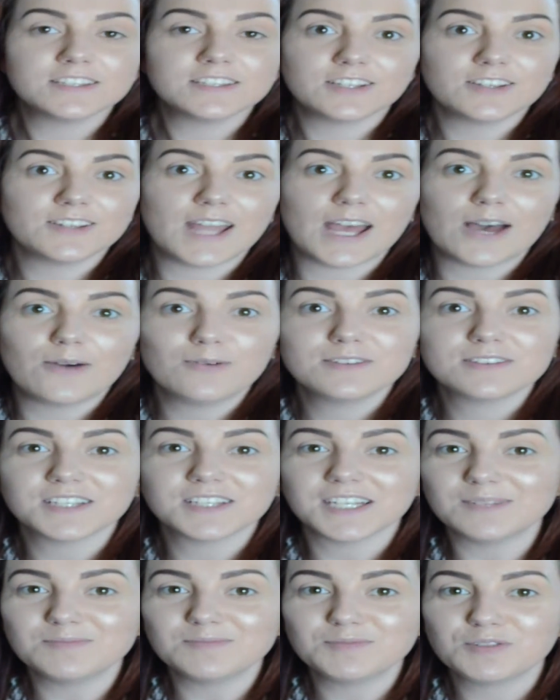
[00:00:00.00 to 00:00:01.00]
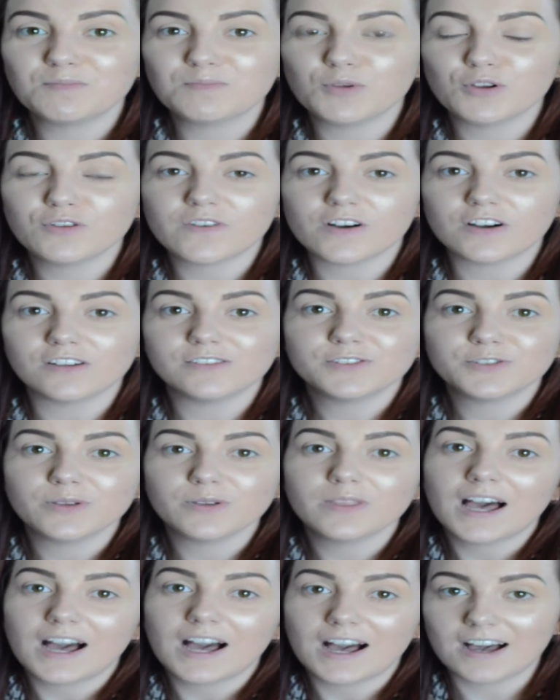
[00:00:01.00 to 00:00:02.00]
So now it's time to move on to
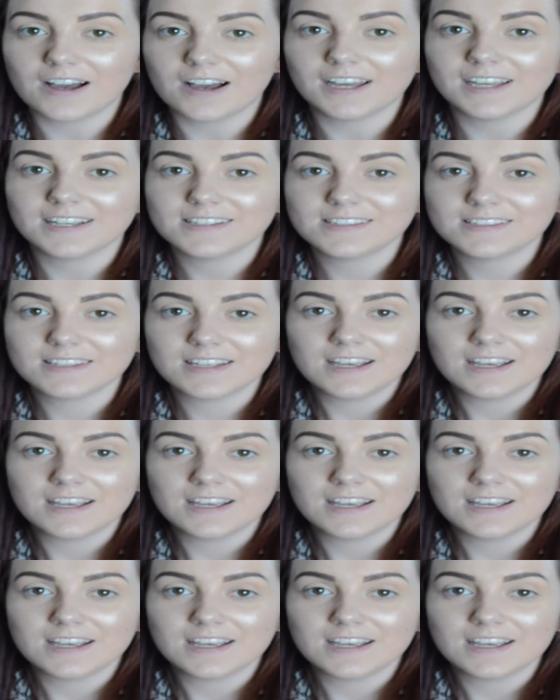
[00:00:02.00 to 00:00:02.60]
the eyes.